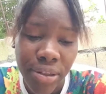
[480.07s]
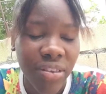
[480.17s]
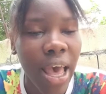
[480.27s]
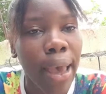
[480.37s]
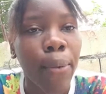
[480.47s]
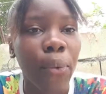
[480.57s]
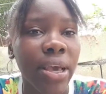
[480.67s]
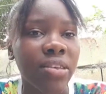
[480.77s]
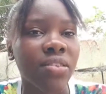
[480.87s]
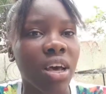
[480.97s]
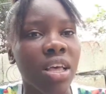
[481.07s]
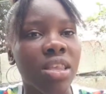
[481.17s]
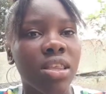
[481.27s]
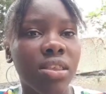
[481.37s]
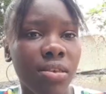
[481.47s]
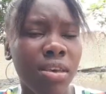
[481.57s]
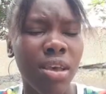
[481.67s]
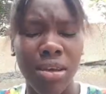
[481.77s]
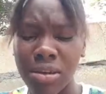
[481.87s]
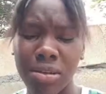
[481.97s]
time wasters.
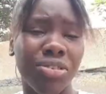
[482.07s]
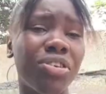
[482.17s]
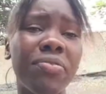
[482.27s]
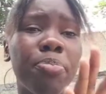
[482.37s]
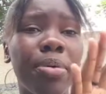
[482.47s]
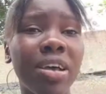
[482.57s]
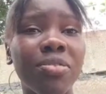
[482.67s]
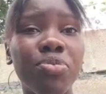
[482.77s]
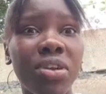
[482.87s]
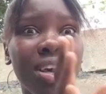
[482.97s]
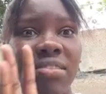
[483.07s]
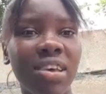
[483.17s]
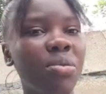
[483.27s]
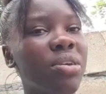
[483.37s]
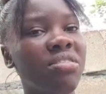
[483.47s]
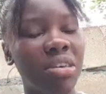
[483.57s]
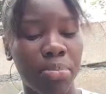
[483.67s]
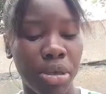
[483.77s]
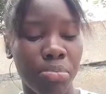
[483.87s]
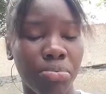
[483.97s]
People cost more than time waster
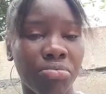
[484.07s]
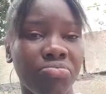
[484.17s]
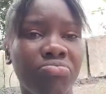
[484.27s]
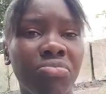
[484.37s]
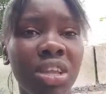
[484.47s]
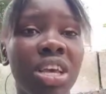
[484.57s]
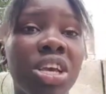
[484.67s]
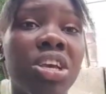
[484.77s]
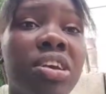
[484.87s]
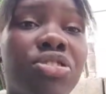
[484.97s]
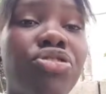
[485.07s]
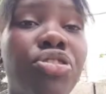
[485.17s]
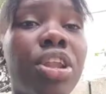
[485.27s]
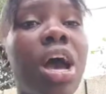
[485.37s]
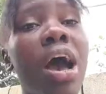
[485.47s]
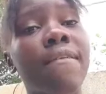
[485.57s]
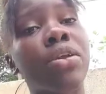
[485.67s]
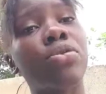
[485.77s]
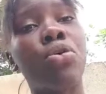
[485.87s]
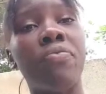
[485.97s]
people. She not have
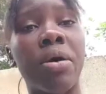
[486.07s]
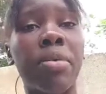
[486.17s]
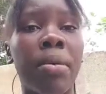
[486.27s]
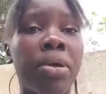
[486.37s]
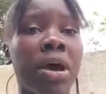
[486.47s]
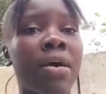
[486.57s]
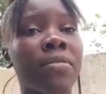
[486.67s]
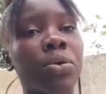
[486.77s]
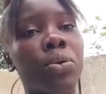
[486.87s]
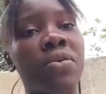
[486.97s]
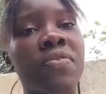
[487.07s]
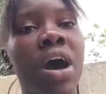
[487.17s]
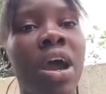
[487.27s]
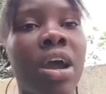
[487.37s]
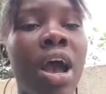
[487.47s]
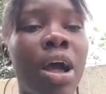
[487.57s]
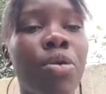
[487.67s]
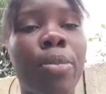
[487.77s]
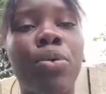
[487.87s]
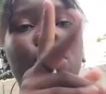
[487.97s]
nothing over me and me not have nothing over her. Although
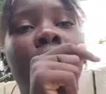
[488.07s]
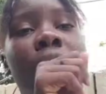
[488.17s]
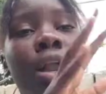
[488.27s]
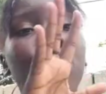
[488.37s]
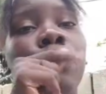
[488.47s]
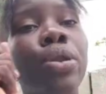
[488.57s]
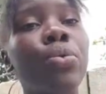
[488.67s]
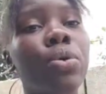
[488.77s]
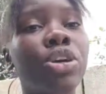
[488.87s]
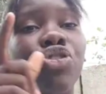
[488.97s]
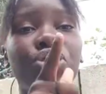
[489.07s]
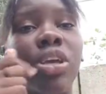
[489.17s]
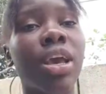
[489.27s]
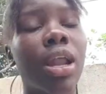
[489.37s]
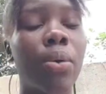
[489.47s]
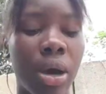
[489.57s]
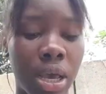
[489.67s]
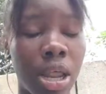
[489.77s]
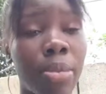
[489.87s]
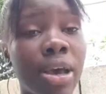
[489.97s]
me know, don't know she cannot walk
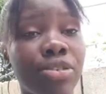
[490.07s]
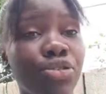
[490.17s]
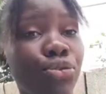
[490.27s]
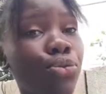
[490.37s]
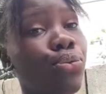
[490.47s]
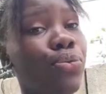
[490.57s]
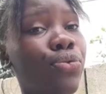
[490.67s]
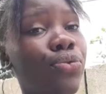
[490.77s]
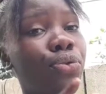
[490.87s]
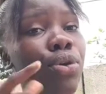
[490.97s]
in am shoes.